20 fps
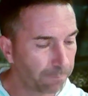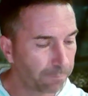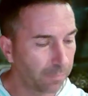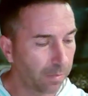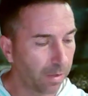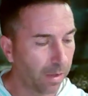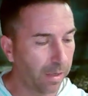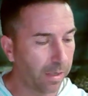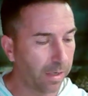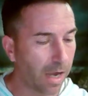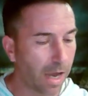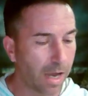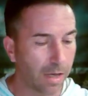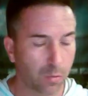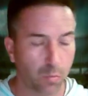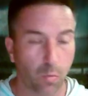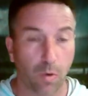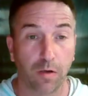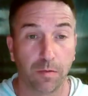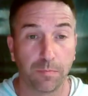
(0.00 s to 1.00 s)
Hey
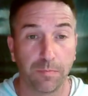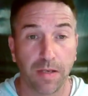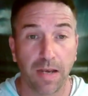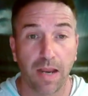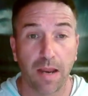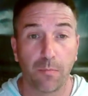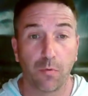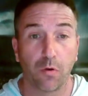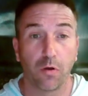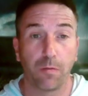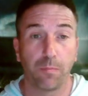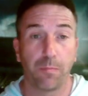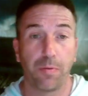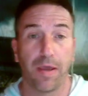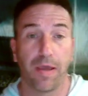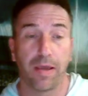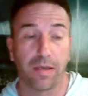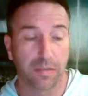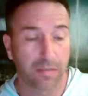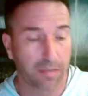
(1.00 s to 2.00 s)
guys, welcome to Neighborhood
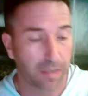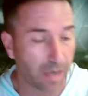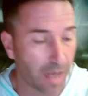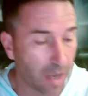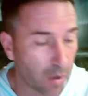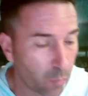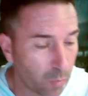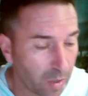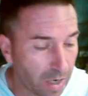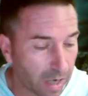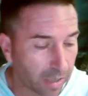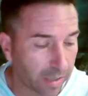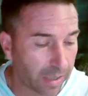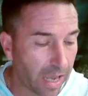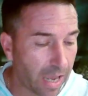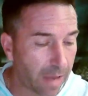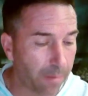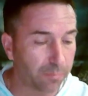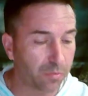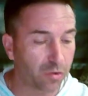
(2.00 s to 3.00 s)
Picks. Tonight we got
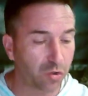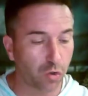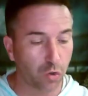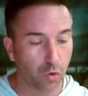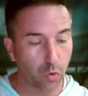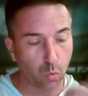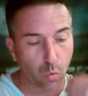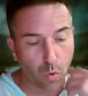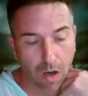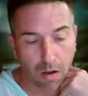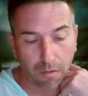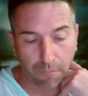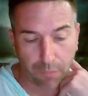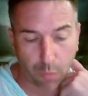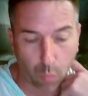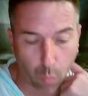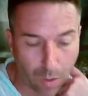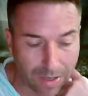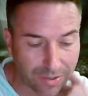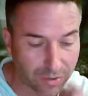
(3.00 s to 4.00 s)
game two of
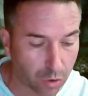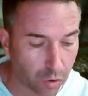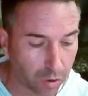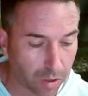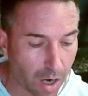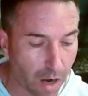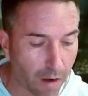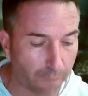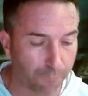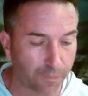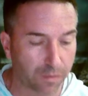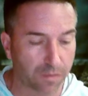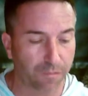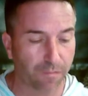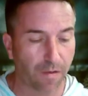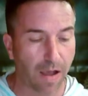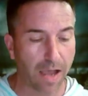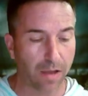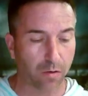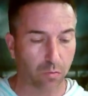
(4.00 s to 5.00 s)
the Western Conference
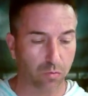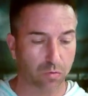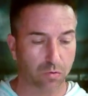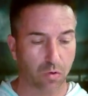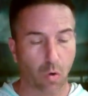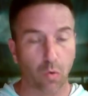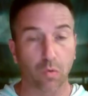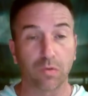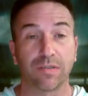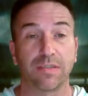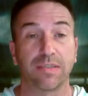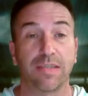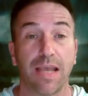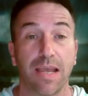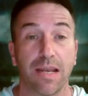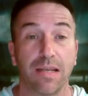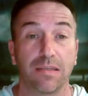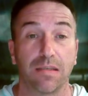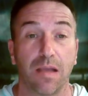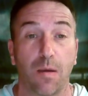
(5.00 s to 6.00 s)
Finals. Golden
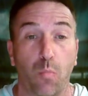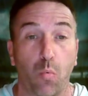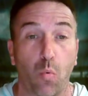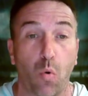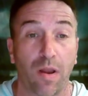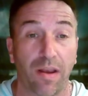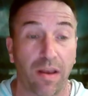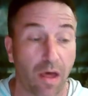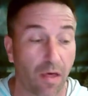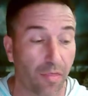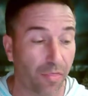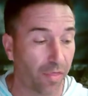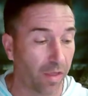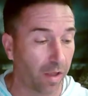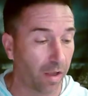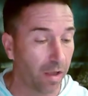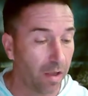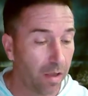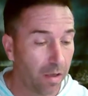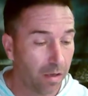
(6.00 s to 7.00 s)
State is up 1-0.
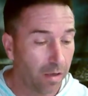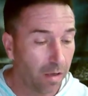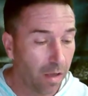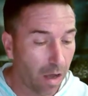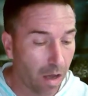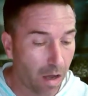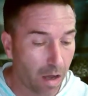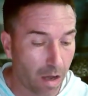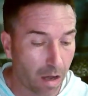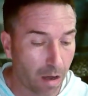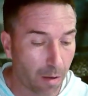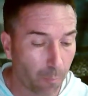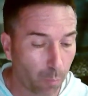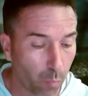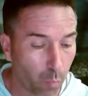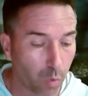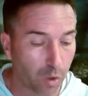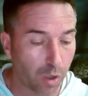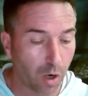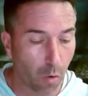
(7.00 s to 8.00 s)

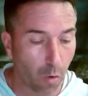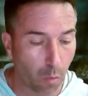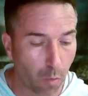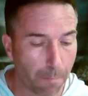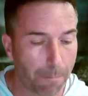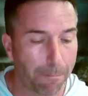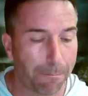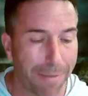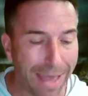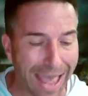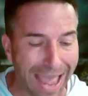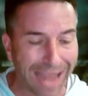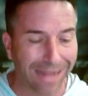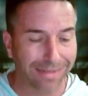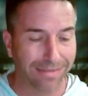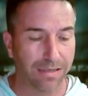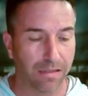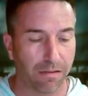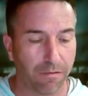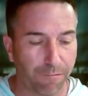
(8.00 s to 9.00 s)
We're going back
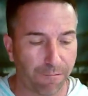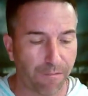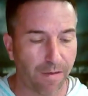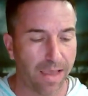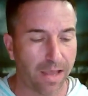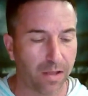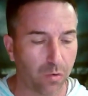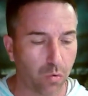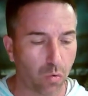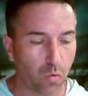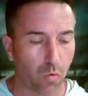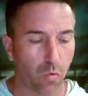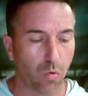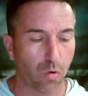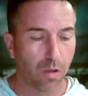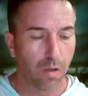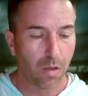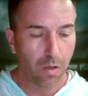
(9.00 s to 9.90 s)
to the Fanduel.